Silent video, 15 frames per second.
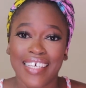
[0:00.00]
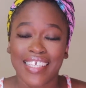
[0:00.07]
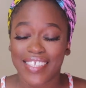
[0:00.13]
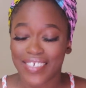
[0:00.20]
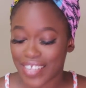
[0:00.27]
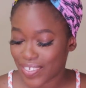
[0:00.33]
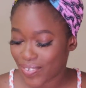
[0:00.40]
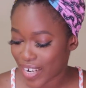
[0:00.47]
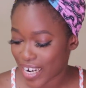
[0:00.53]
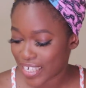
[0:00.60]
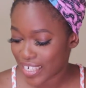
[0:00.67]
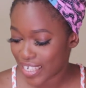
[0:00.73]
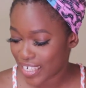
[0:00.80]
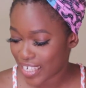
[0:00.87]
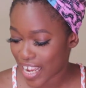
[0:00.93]
So that's what I
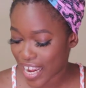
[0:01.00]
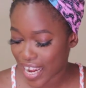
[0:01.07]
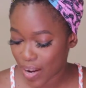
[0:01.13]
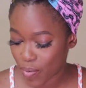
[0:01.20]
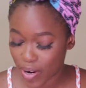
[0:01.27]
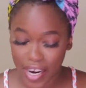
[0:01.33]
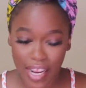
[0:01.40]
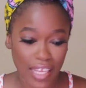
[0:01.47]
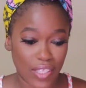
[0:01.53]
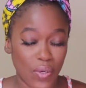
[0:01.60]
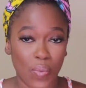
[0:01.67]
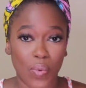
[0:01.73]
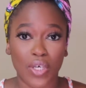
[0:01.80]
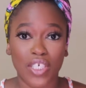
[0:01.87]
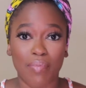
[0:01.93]
did. I went ahead to
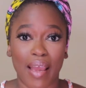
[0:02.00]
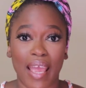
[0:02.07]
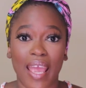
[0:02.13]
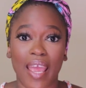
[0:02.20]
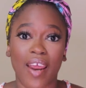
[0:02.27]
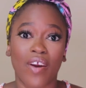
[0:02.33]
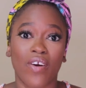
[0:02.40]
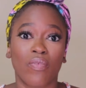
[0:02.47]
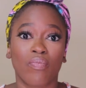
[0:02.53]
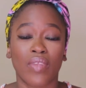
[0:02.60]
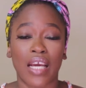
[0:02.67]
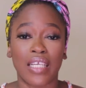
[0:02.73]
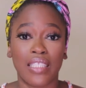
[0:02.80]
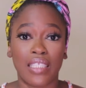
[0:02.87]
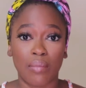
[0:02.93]
wash my hair.
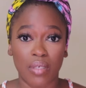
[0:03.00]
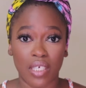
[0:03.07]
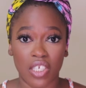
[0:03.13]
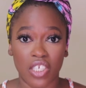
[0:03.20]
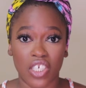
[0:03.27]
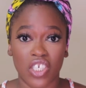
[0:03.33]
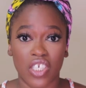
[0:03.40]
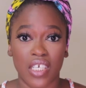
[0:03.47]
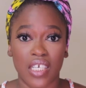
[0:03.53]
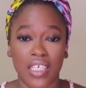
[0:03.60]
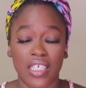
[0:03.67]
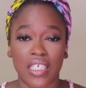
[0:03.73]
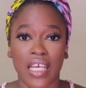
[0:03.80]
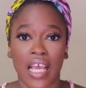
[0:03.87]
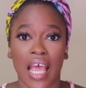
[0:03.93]
I deep
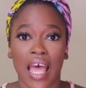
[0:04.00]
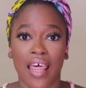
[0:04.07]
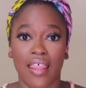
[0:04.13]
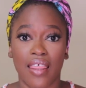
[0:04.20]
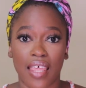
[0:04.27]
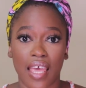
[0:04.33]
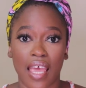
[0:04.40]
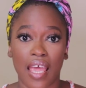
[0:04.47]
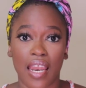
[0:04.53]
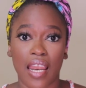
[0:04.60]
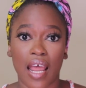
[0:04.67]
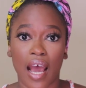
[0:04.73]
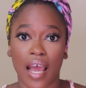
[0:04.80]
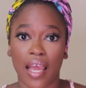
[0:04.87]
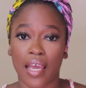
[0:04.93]
conditioned.
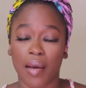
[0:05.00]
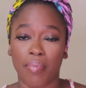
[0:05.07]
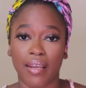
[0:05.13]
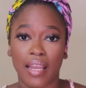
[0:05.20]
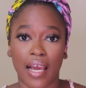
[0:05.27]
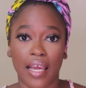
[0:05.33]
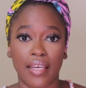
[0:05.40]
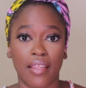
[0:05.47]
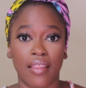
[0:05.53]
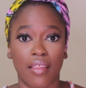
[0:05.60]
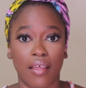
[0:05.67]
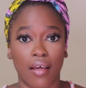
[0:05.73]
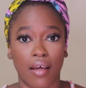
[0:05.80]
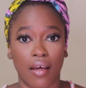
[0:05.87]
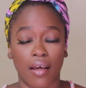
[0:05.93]
Then I applied
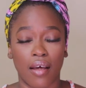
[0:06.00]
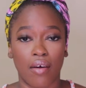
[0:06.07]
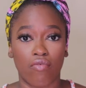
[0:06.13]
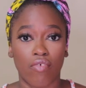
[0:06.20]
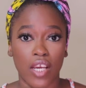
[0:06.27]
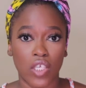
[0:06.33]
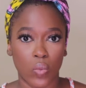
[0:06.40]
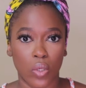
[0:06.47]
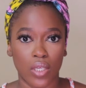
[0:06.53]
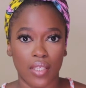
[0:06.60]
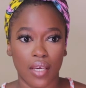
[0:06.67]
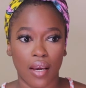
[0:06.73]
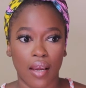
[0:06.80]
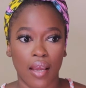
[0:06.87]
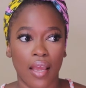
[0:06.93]
the rice
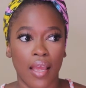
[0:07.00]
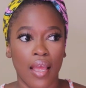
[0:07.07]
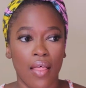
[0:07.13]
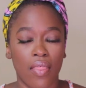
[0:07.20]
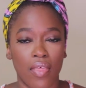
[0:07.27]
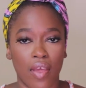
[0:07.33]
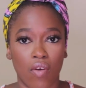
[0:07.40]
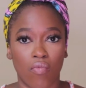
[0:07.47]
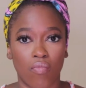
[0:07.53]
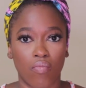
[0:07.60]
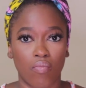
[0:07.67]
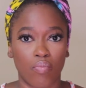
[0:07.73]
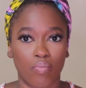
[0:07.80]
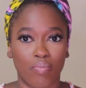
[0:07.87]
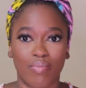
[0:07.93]
water. Then
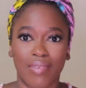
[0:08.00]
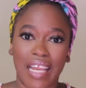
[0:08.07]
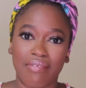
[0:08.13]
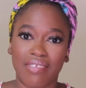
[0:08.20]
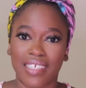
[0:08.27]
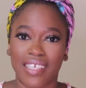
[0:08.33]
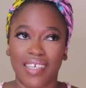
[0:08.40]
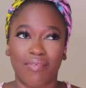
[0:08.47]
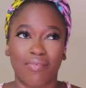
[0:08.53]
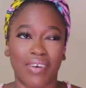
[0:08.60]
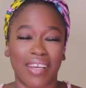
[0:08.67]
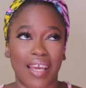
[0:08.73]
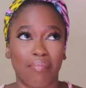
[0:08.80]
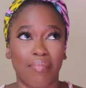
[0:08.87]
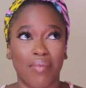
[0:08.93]
left it in for
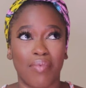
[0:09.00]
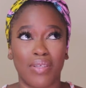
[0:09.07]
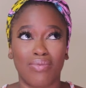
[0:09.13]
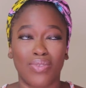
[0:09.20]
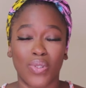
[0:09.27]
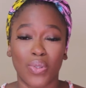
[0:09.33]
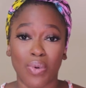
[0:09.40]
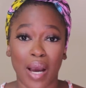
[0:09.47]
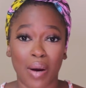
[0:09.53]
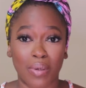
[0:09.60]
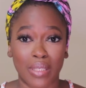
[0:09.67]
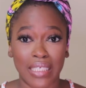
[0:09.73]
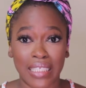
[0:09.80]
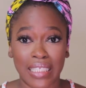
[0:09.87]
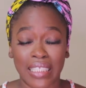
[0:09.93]
like maybe 2
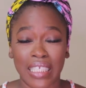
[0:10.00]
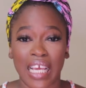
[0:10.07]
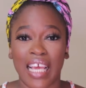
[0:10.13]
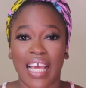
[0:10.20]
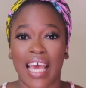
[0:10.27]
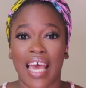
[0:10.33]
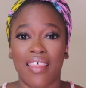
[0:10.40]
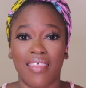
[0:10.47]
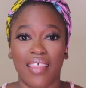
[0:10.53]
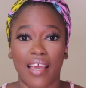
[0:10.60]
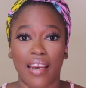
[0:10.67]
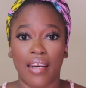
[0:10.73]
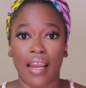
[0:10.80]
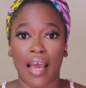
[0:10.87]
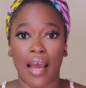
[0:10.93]
hours. And
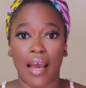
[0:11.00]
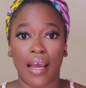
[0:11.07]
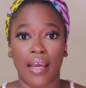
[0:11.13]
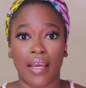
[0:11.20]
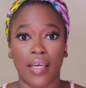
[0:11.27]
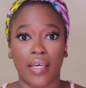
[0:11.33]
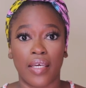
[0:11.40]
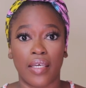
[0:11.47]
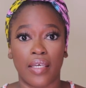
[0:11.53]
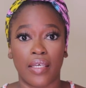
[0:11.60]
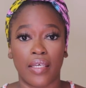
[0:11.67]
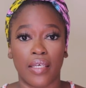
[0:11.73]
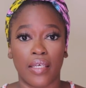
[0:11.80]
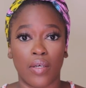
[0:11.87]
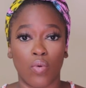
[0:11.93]
then I
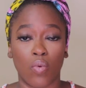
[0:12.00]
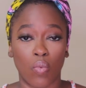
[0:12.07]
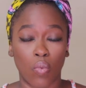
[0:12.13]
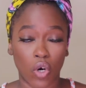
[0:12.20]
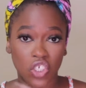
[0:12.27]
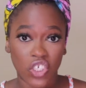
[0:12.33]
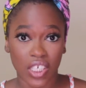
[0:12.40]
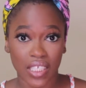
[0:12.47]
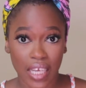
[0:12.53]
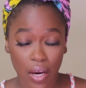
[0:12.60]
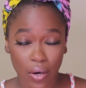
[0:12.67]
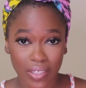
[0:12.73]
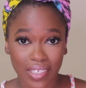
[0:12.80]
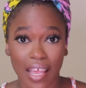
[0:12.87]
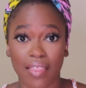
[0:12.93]
washed it
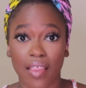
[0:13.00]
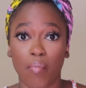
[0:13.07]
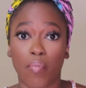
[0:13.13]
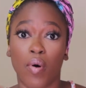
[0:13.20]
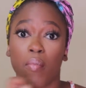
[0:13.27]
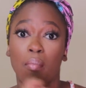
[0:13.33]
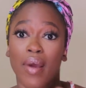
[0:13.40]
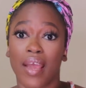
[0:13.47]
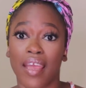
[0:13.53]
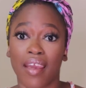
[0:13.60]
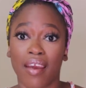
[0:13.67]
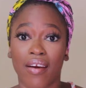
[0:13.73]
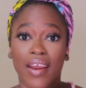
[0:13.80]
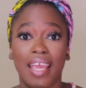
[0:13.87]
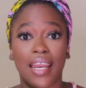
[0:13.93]
out and then put my
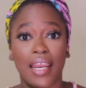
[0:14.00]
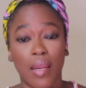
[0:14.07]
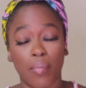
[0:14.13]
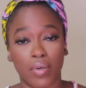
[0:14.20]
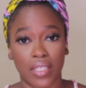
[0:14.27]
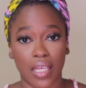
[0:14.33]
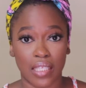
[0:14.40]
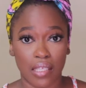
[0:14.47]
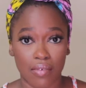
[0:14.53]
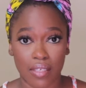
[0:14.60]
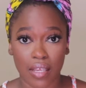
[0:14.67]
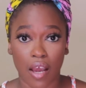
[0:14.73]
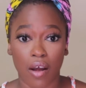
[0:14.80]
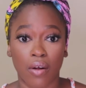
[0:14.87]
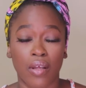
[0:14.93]
hair in a protective
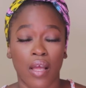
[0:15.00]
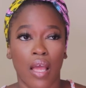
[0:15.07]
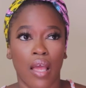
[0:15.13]
style.